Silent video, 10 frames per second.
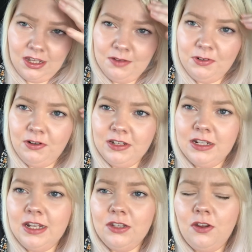even though it
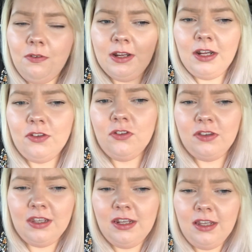didn't need doing. I
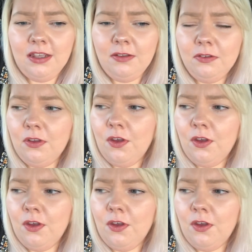just did it.